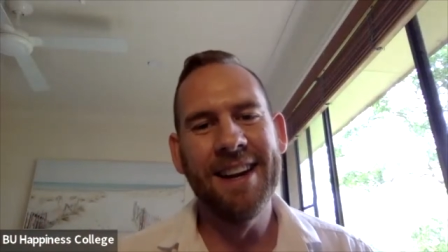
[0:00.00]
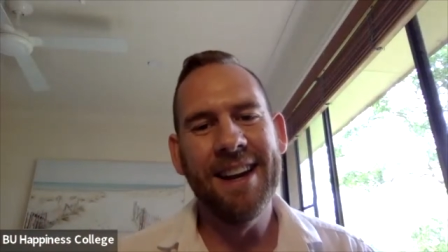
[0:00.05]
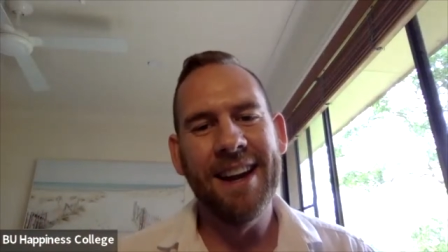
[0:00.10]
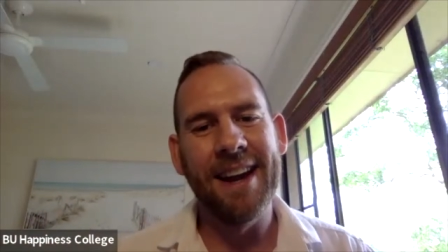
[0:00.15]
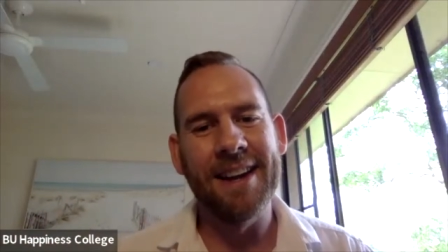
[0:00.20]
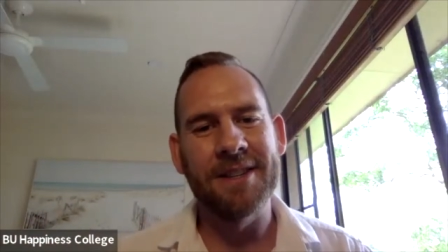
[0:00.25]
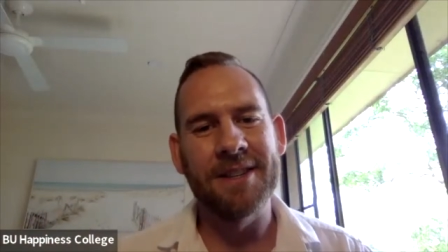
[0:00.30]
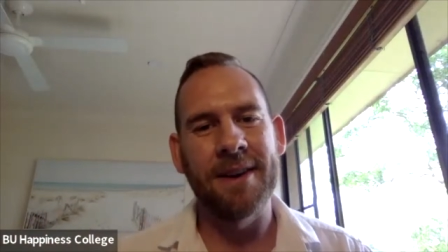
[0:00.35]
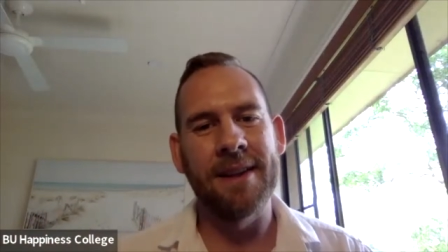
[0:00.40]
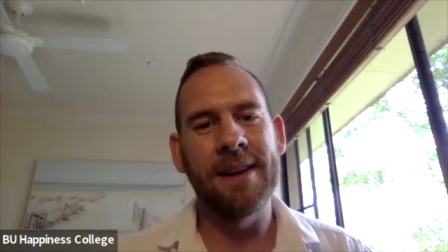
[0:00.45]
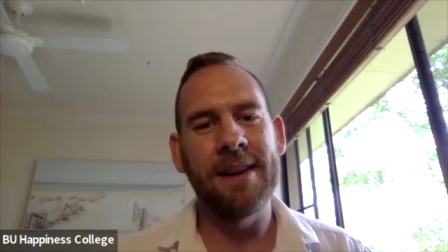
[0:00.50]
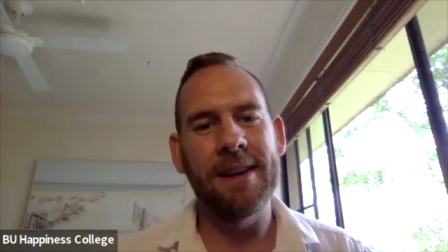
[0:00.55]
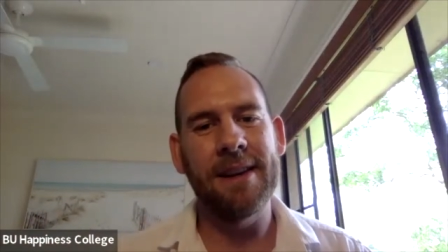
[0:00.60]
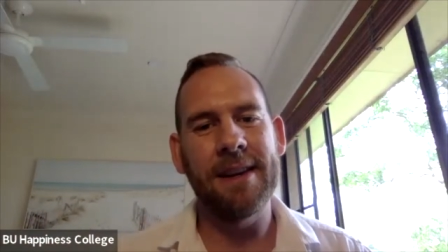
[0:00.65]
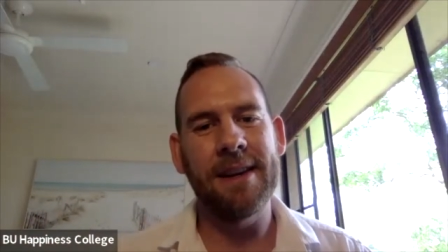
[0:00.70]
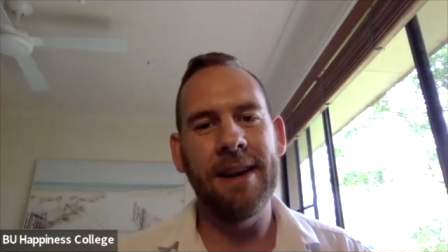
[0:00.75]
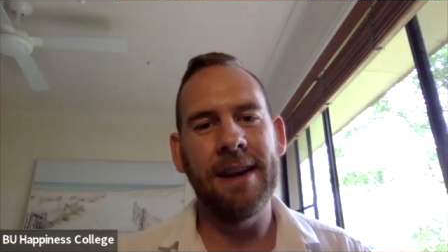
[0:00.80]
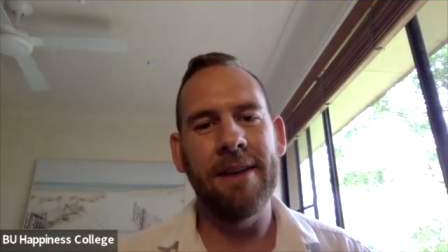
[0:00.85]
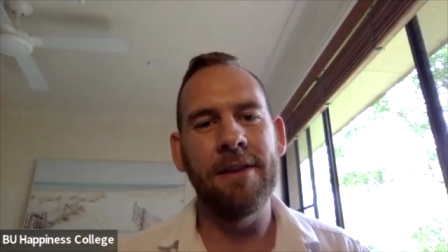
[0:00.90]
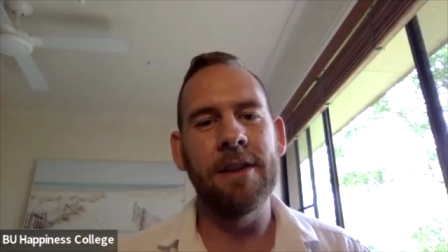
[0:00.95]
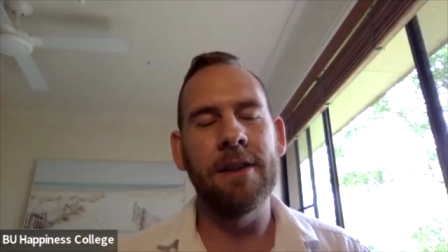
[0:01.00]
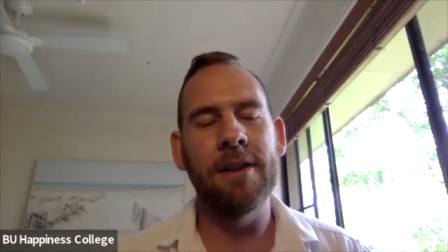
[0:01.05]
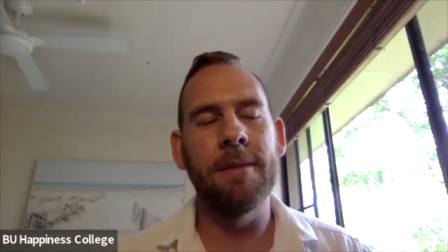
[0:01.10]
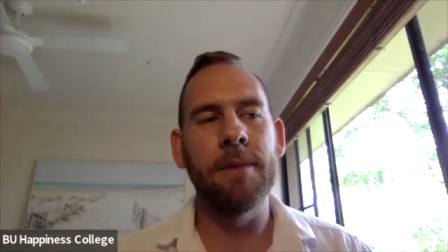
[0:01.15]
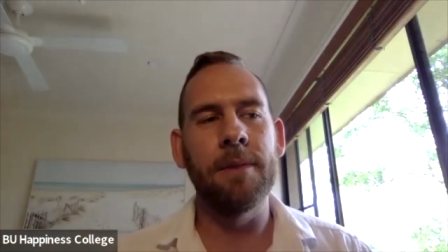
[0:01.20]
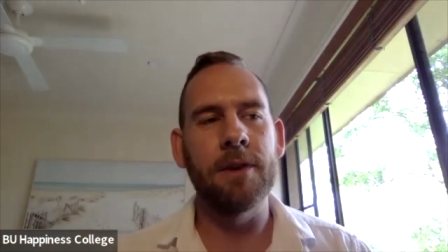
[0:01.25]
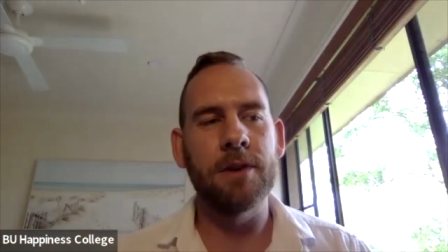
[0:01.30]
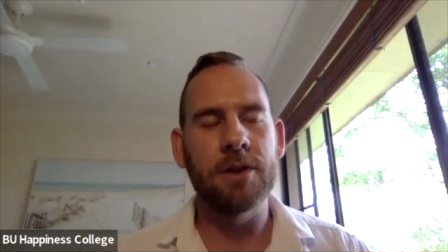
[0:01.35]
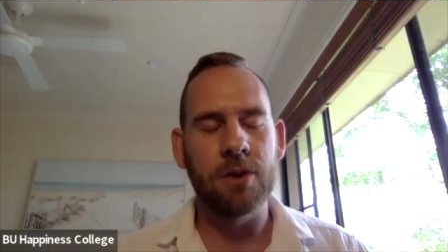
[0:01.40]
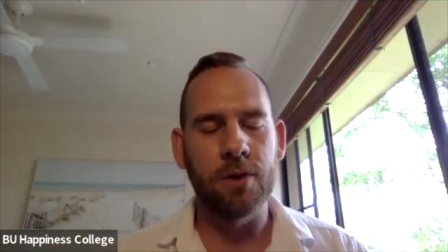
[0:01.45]
And so I think giving
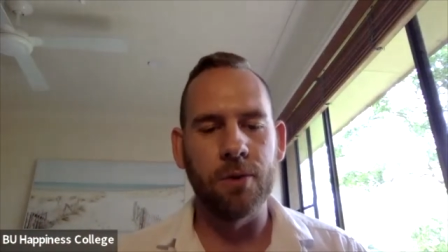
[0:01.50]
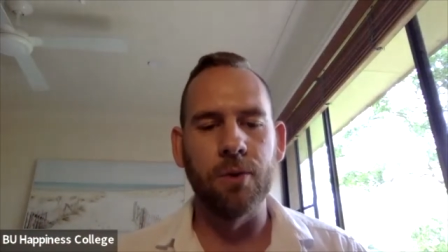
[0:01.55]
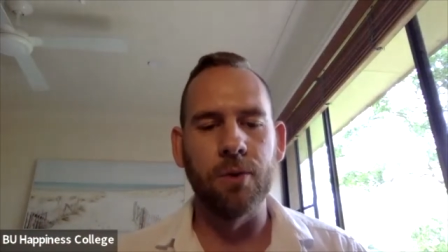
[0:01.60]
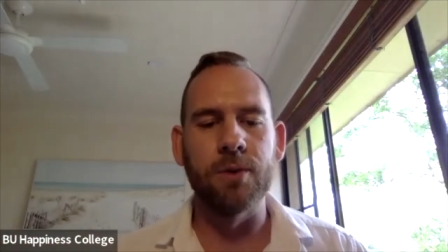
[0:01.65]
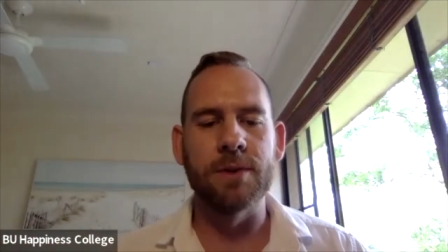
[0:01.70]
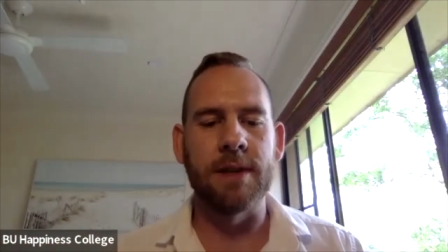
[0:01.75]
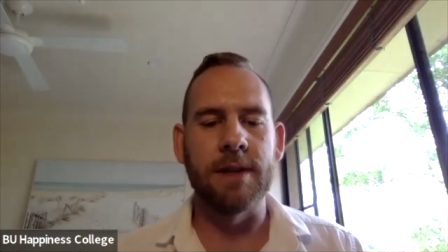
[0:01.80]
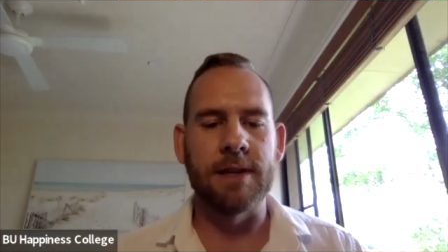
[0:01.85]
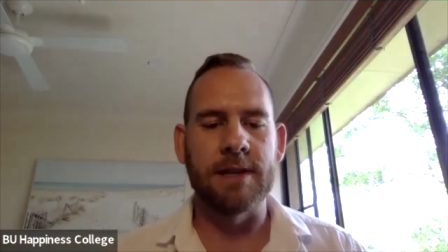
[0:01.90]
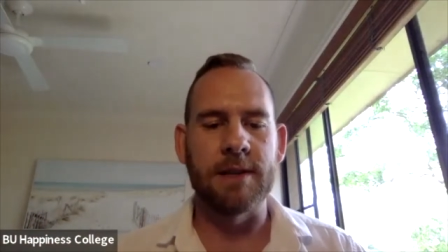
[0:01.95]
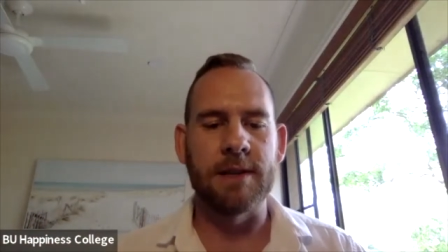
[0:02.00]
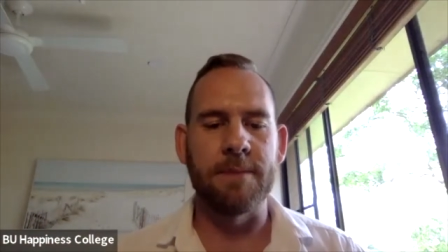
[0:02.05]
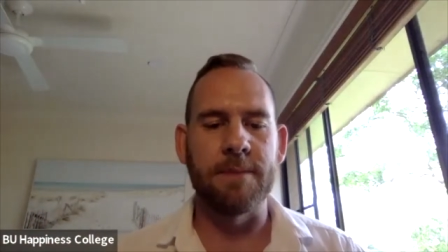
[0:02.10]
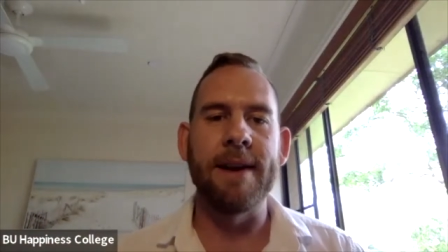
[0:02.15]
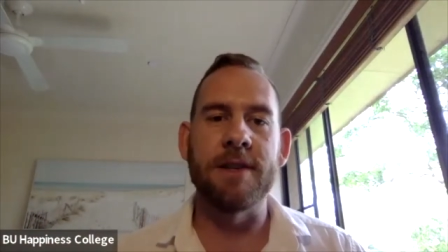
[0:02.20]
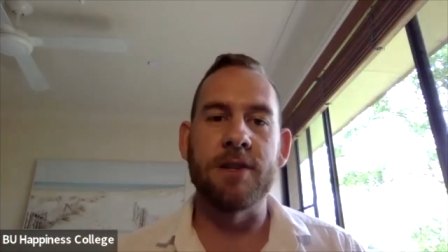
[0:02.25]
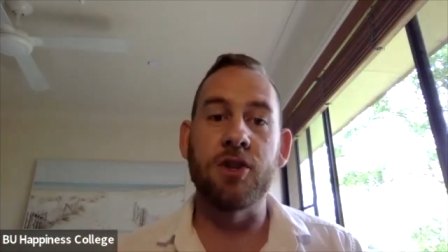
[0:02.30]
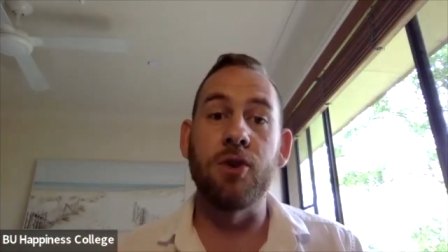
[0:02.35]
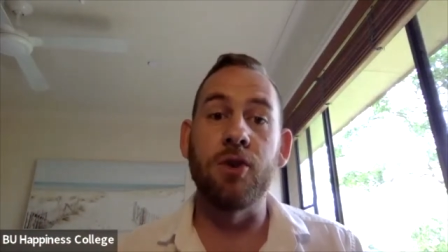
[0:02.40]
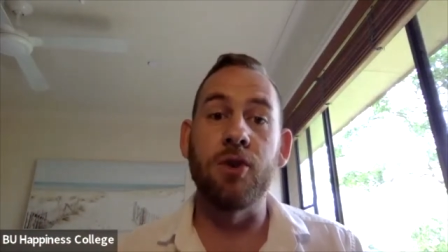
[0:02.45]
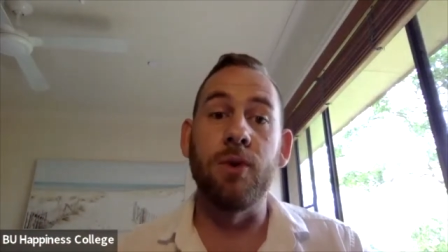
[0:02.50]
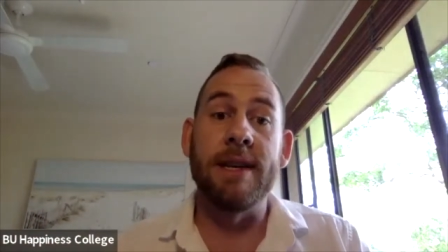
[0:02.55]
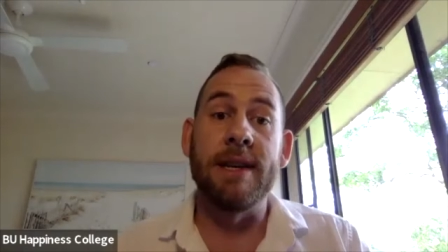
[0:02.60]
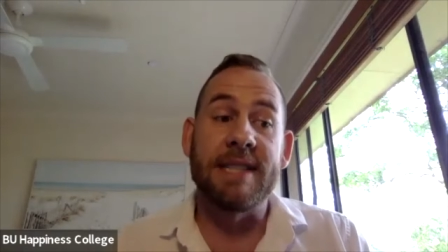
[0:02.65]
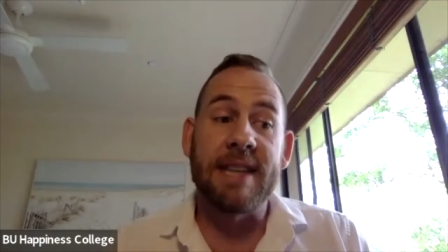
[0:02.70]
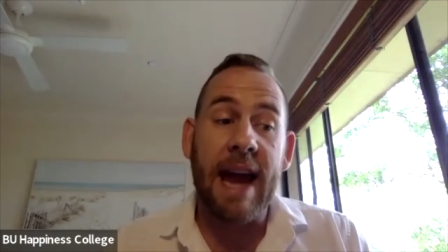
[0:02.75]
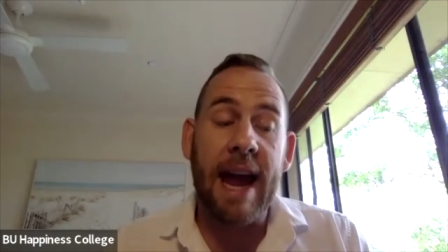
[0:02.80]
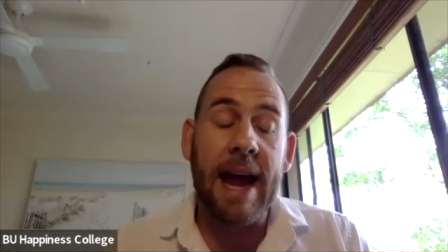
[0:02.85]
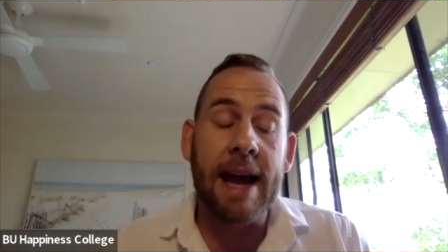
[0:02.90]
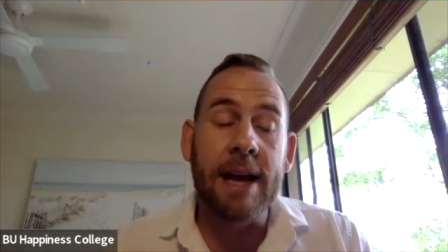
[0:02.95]
them the yeah. tools and the space to
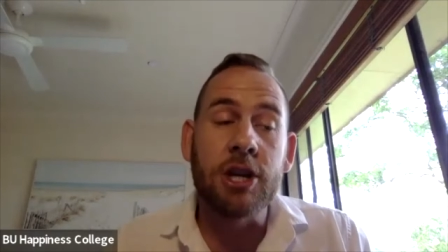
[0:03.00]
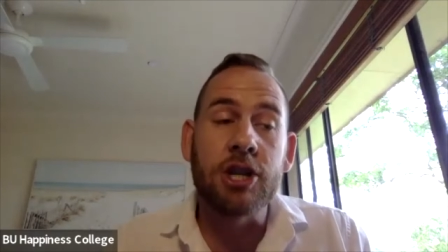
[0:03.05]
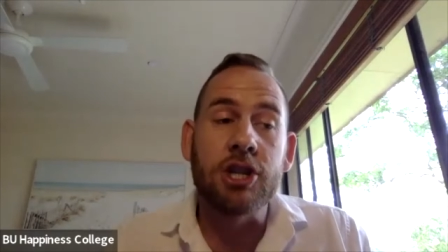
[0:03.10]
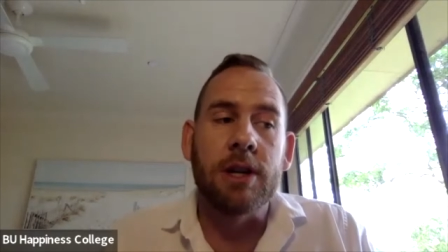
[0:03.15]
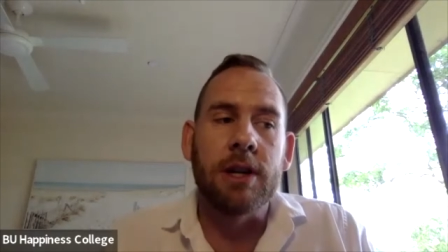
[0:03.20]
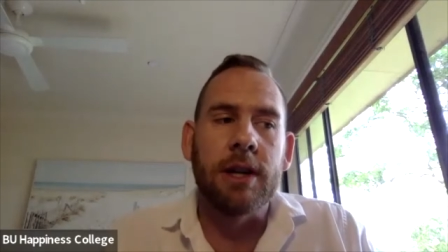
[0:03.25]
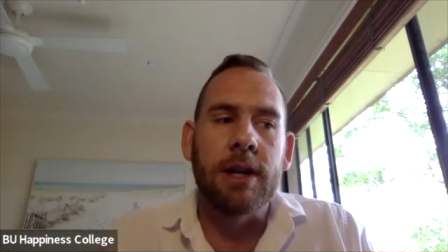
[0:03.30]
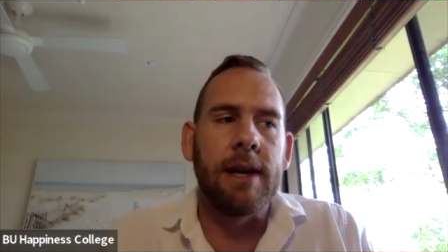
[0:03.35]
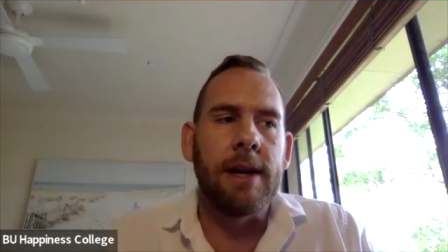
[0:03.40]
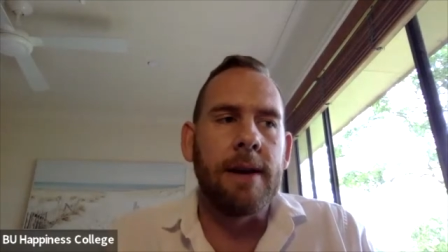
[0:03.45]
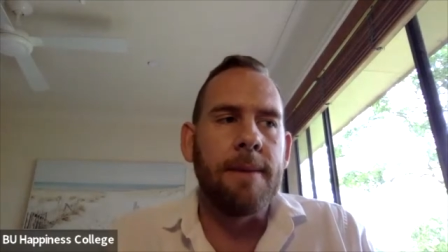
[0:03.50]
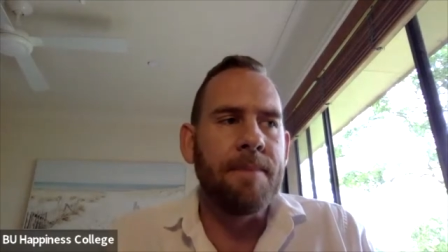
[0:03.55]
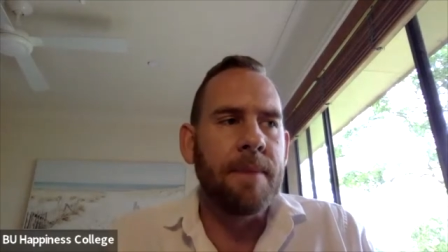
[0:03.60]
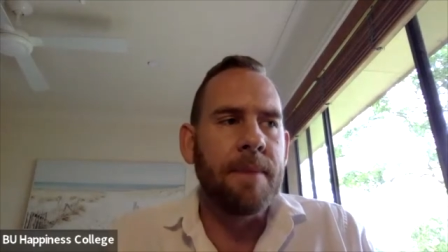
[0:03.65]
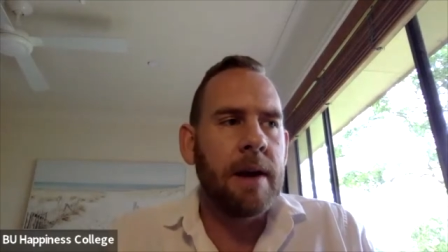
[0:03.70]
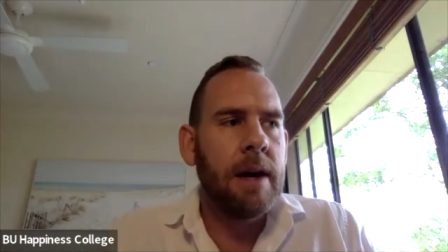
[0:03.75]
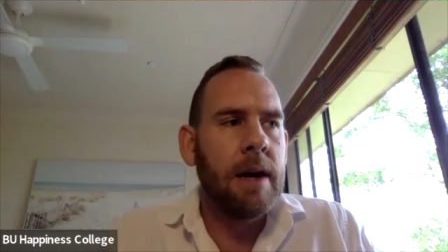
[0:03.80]
intentionally